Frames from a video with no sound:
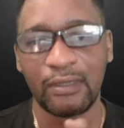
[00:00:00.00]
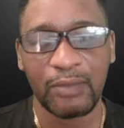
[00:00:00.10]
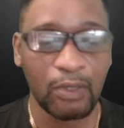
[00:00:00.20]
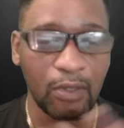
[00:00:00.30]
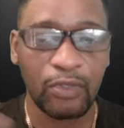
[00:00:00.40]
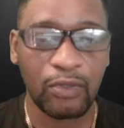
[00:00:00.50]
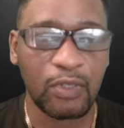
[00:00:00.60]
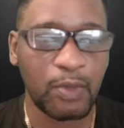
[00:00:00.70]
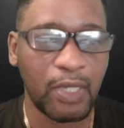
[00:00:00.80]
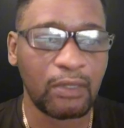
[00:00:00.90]
because you're
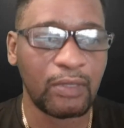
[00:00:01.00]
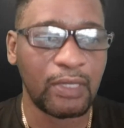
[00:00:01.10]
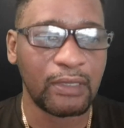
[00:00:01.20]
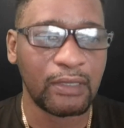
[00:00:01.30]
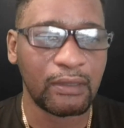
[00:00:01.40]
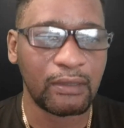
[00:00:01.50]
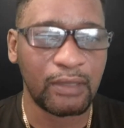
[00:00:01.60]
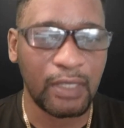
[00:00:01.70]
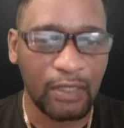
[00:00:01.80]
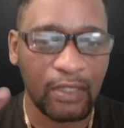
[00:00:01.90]
speculating.
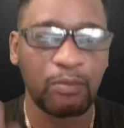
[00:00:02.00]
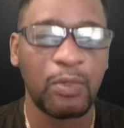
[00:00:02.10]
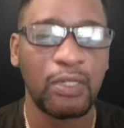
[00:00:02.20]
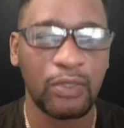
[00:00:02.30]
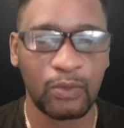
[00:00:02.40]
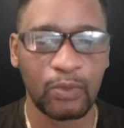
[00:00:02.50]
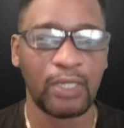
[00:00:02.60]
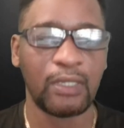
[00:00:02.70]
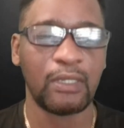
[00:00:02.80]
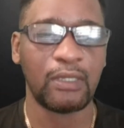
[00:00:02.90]
There's a smarter
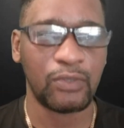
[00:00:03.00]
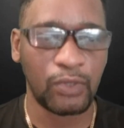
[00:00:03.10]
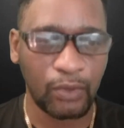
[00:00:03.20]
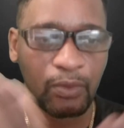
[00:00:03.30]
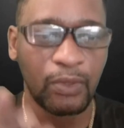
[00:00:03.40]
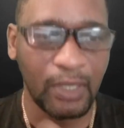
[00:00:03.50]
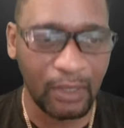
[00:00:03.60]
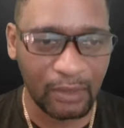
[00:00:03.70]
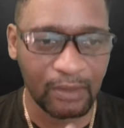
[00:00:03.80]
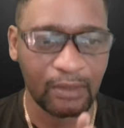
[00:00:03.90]
way to do
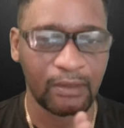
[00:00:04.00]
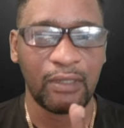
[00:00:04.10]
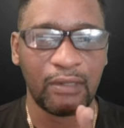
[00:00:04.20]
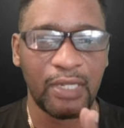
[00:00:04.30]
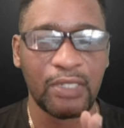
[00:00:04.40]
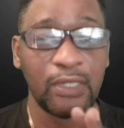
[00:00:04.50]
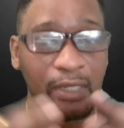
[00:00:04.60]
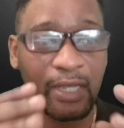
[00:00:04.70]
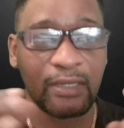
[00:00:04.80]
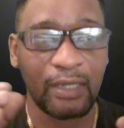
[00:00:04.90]
things. All right, so the
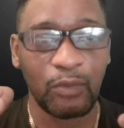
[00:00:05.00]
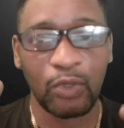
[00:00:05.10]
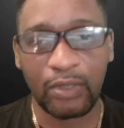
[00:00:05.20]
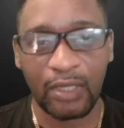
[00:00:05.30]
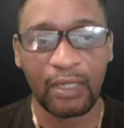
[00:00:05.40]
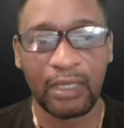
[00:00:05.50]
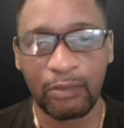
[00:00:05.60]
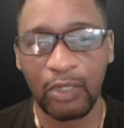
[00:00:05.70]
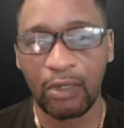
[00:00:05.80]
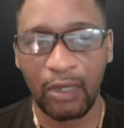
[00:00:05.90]
next time you're thinking
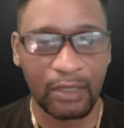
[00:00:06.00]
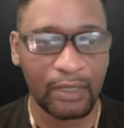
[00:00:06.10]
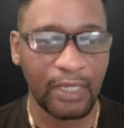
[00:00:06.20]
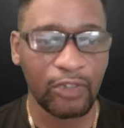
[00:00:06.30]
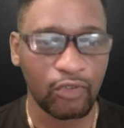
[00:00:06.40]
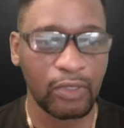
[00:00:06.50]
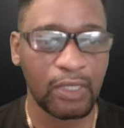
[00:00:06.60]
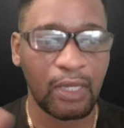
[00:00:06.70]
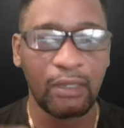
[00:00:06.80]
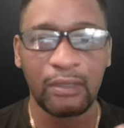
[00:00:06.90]
about cutting that tree
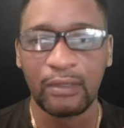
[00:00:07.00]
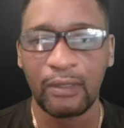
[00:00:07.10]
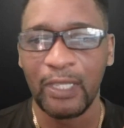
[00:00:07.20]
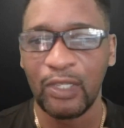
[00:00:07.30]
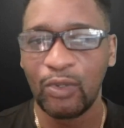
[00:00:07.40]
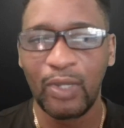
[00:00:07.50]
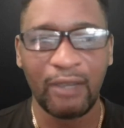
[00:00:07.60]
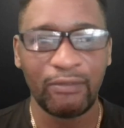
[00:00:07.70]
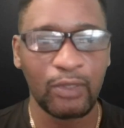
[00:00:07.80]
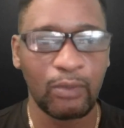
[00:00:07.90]
down, you don't
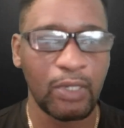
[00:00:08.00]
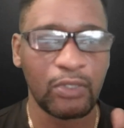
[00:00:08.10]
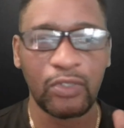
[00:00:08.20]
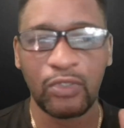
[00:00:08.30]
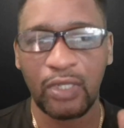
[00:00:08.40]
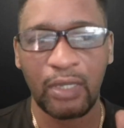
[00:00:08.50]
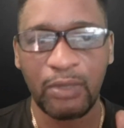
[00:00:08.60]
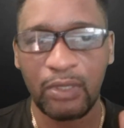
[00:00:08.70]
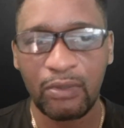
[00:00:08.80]
have to question, should I be